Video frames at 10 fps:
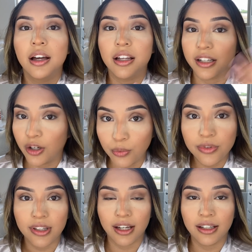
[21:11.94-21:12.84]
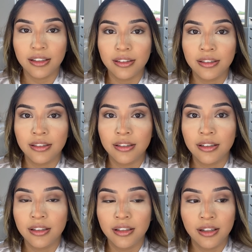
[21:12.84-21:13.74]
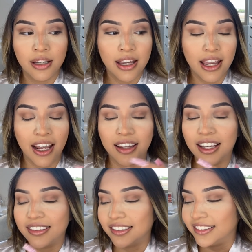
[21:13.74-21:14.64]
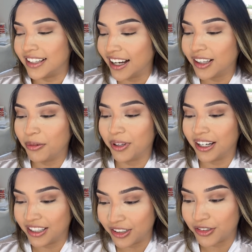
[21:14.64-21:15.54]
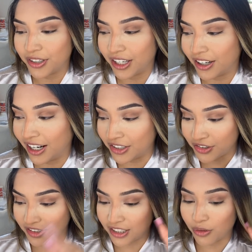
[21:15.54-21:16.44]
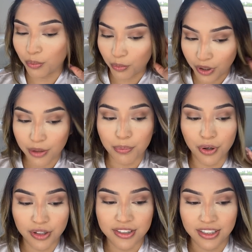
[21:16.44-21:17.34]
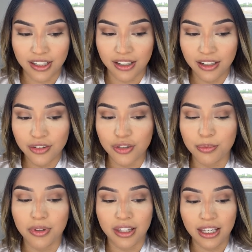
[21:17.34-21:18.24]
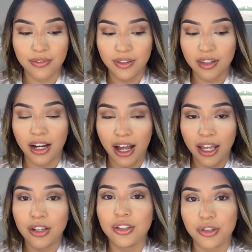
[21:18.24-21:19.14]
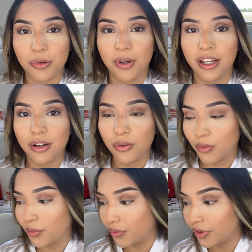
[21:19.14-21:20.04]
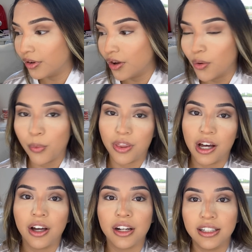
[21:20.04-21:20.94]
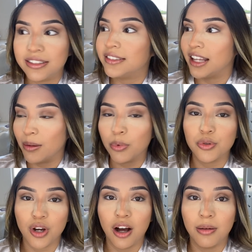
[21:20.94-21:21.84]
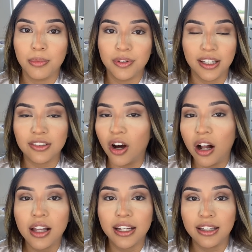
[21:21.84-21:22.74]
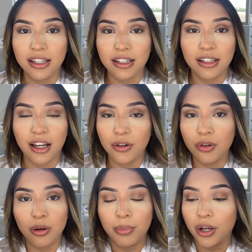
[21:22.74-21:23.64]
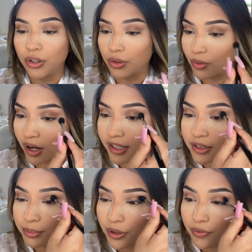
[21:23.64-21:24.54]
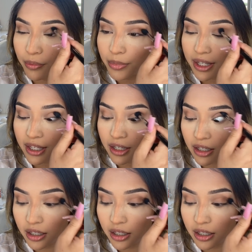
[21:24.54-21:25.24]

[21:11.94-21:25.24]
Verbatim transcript: "Renuncia." And that's exactly what I needed to hear. I just needed one person to believe that I could do it without a stable job. That's all I needed. I don't know about you guys, but for me,